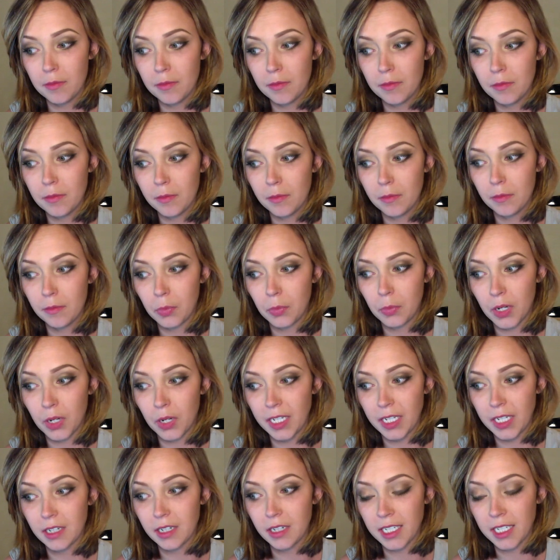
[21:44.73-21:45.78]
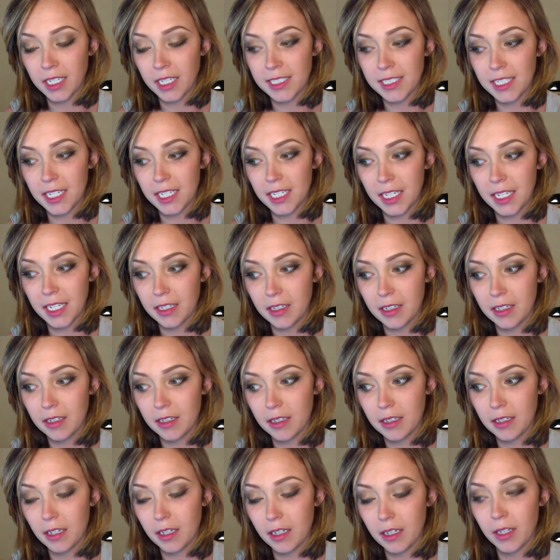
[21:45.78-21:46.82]
But I did.
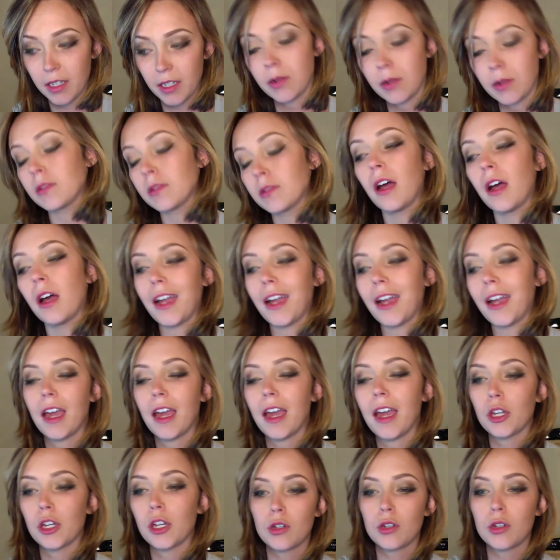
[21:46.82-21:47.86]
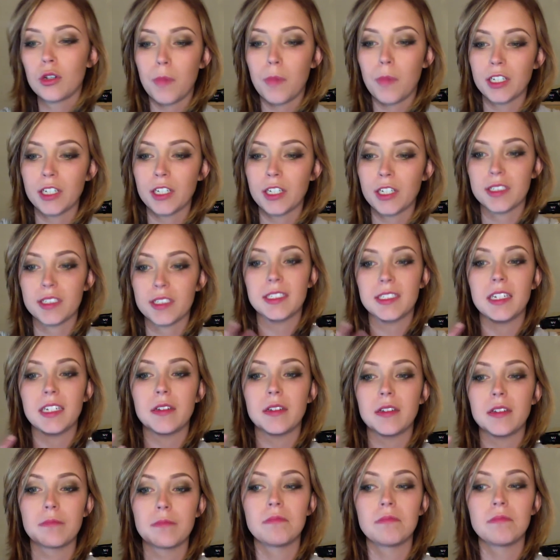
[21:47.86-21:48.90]
I had a hoop. I just didn't
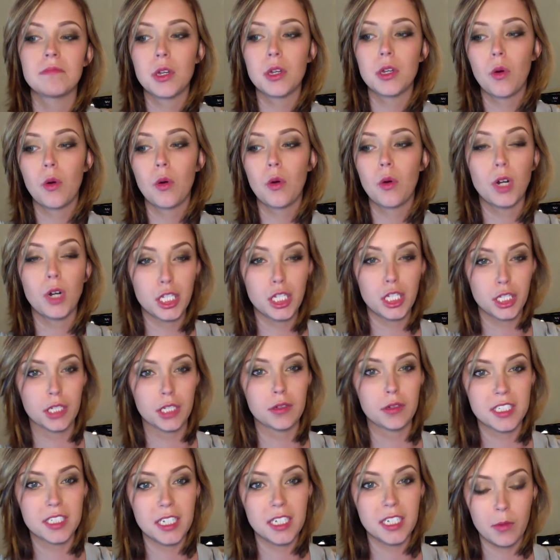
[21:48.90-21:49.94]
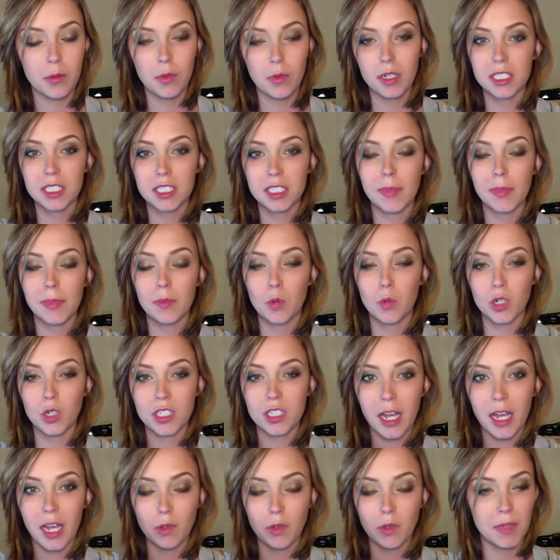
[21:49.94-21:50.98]
want to use it. I wanted to spend more time
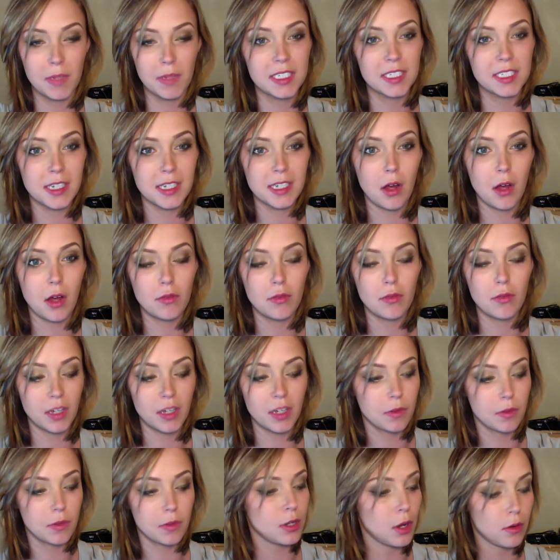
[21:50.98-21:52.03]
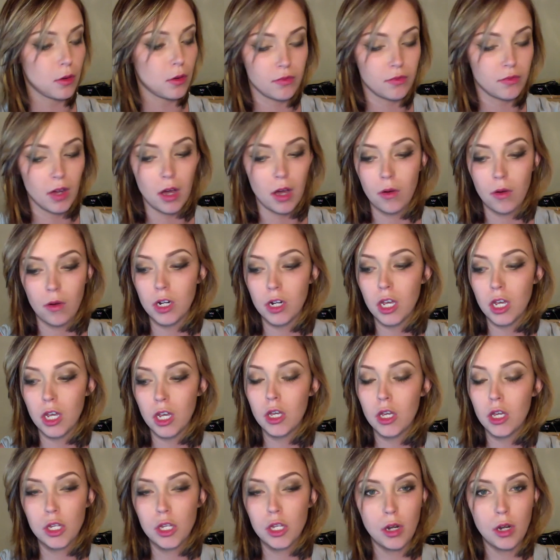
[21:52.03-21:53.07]
with myself, like with no phone,
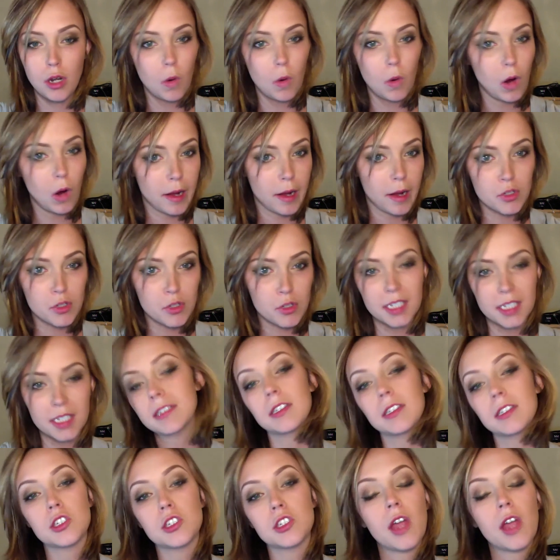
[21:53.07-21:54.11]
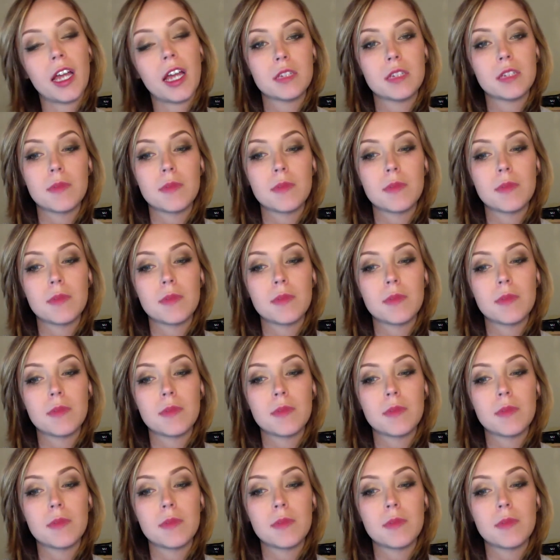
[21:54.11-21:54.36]
no objects to distract me.